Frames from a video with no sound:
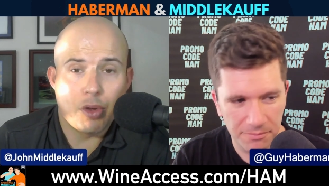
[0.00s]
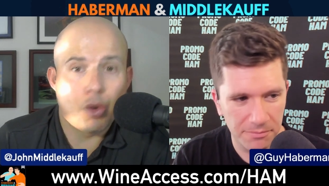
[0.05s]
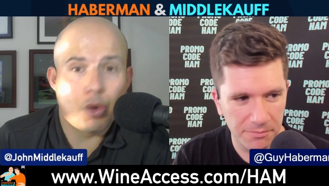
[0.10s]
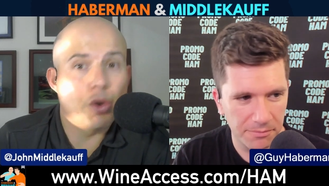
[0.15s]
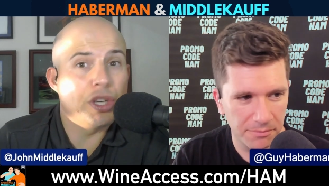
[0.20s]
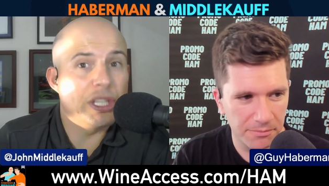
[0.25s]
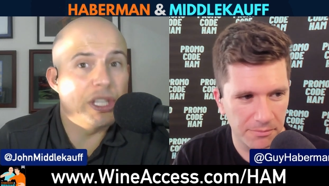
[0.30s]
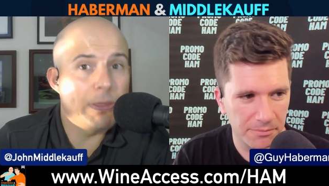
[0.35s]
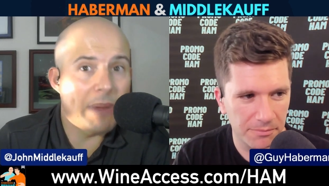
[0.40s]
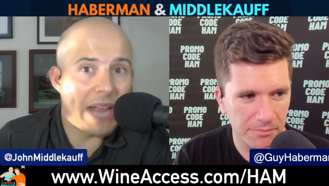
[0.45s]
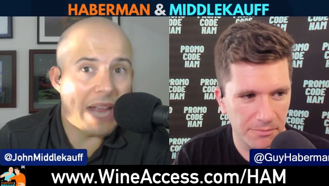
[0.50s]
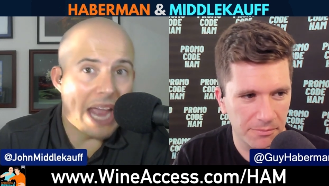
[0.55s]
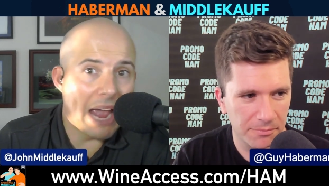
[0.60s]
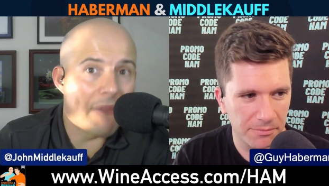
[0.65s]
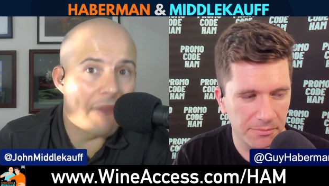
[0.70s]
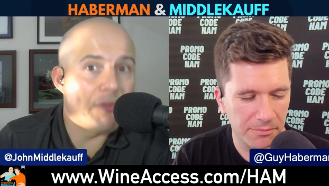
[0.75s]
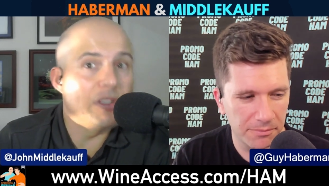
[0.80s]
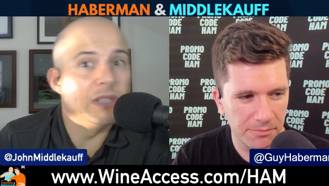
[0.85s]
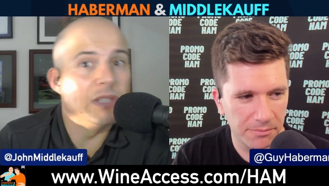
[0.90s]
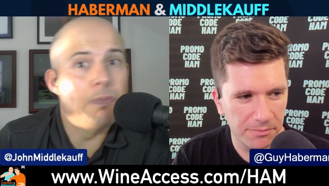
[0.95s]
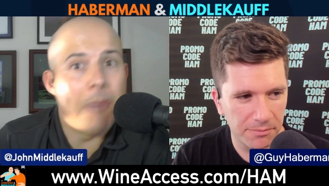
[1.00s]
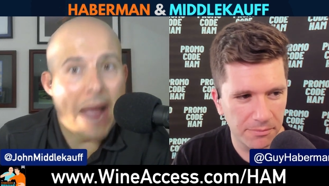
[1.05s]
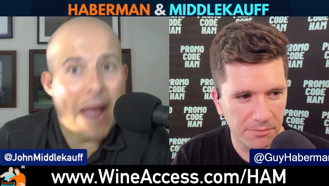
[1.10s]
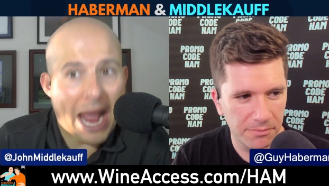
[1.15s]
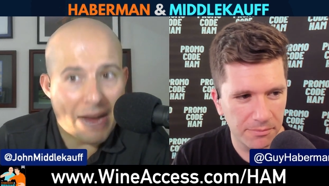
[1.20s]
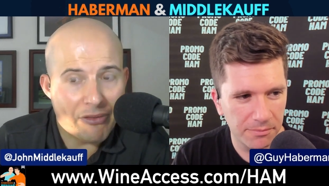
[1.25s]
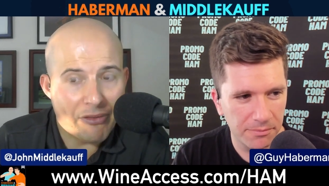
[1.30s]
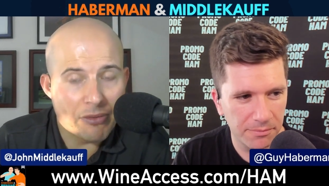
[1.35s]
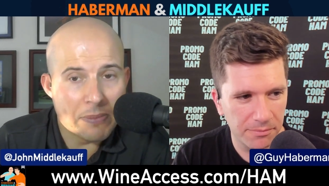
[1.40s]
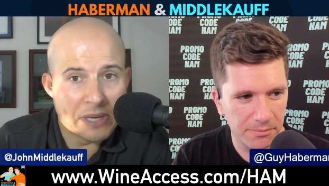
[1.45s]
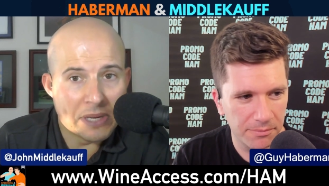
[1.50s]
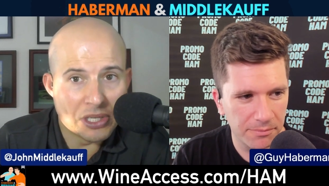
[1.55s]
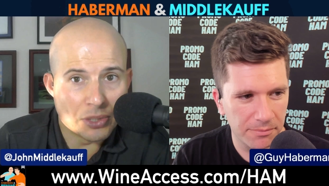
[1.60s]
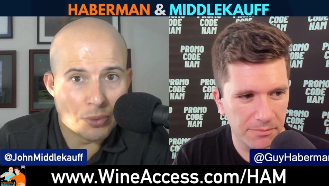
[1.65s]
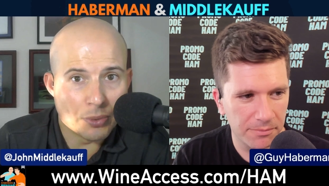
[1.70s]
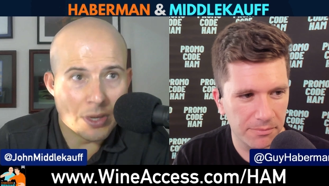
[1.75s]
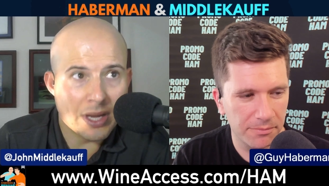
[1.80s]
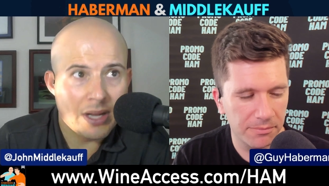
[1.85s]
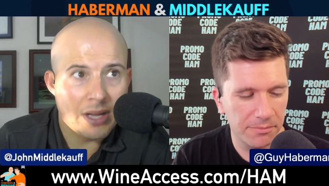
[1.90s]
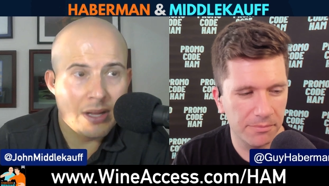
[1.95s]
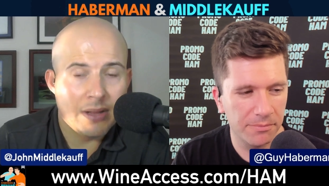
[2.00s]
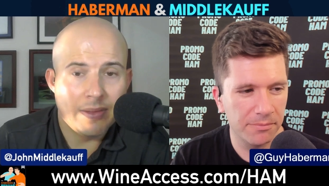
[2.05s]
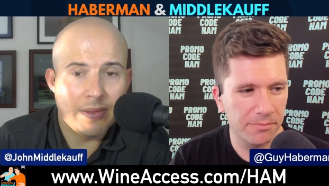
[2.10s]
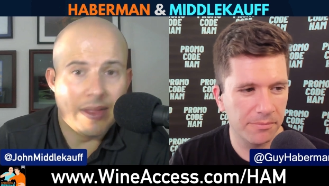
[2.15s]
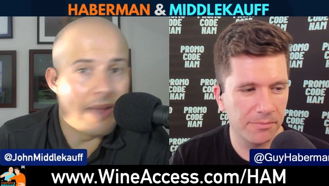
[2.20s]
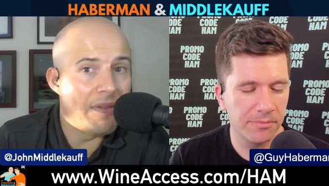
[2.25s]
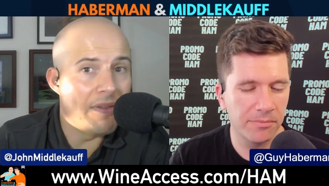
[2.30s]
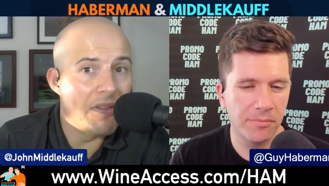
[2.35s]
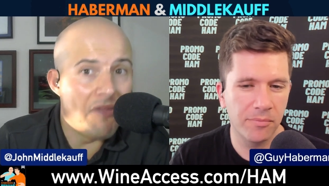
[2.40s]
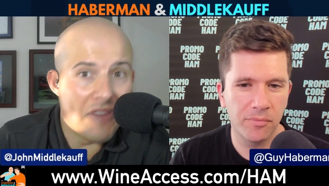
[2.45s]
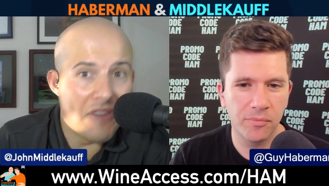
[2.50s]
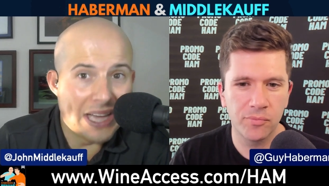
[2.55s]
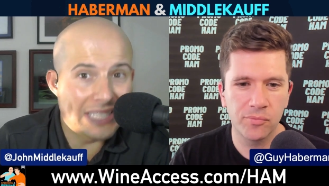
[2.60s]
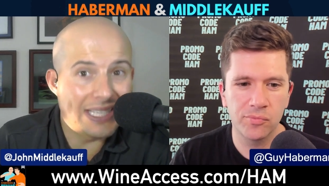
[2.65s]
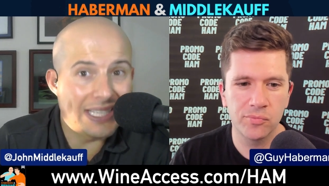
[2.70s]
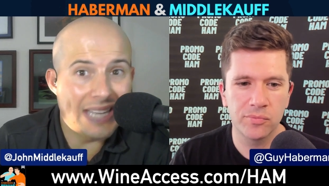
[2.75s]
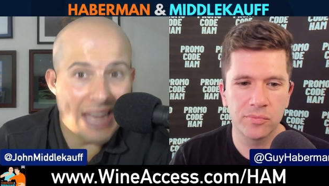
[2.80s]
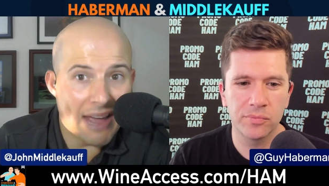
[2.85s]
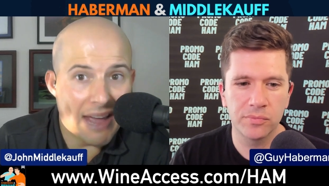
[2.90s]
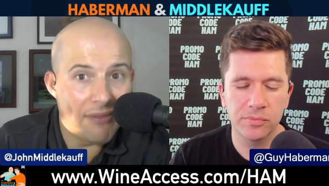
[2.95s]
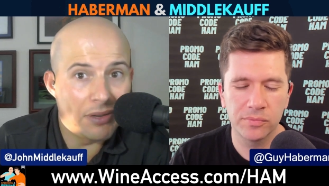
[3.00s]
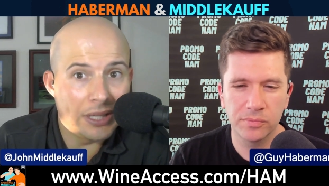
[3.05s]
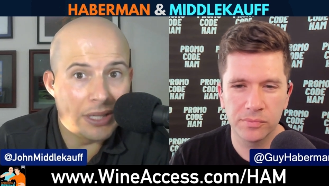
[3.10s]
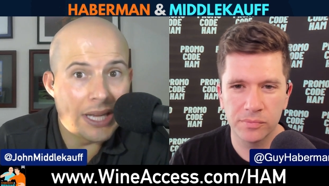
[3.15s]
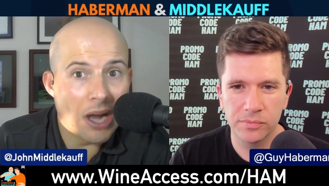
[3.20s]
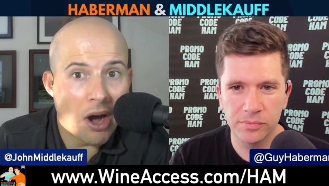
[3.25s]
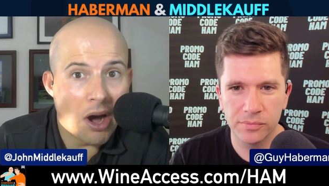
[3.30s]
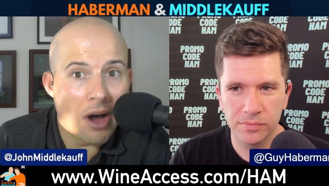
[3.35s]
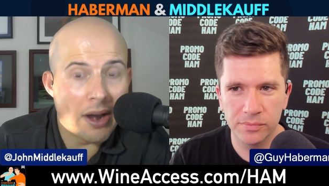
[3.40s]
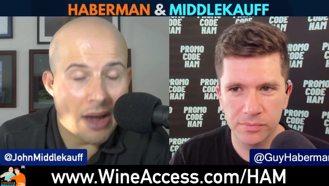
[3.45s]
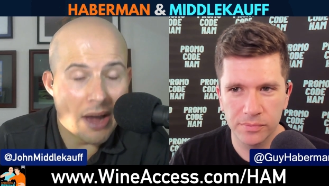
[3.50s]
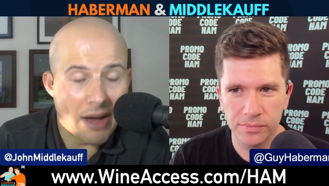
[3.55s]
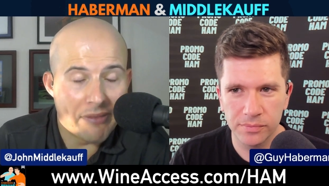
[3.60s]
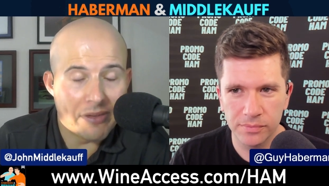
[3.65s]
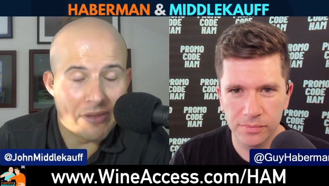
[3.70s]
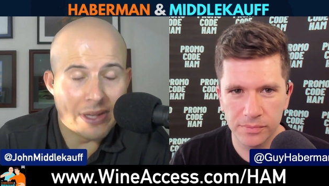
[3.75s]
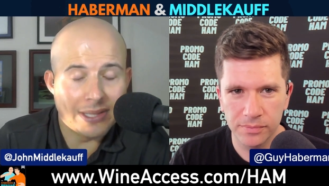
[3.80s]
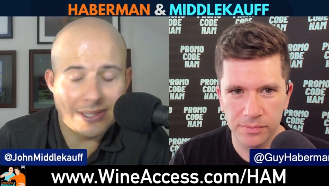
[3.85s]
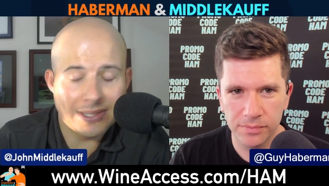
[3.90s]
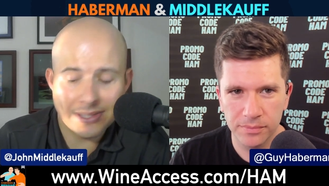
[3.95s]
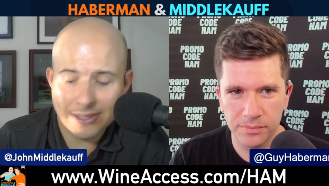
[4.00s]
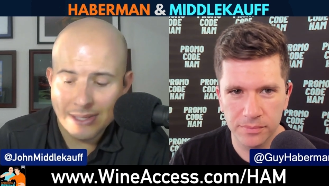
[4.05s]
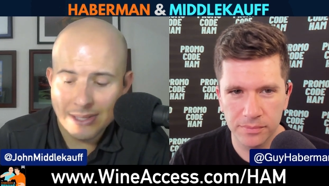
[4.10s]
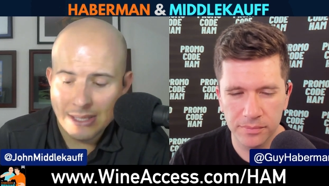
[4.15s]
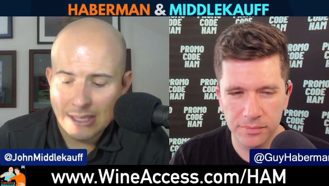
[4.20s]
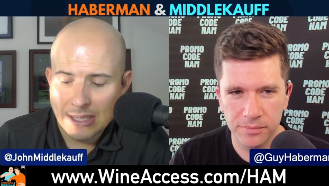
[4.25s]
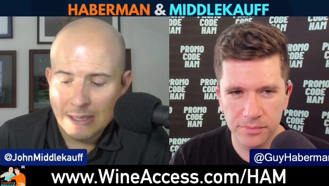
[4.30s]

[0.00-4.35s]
Speaker 1: Christian McCaffrey's back from injury. They've invested heavily on offense.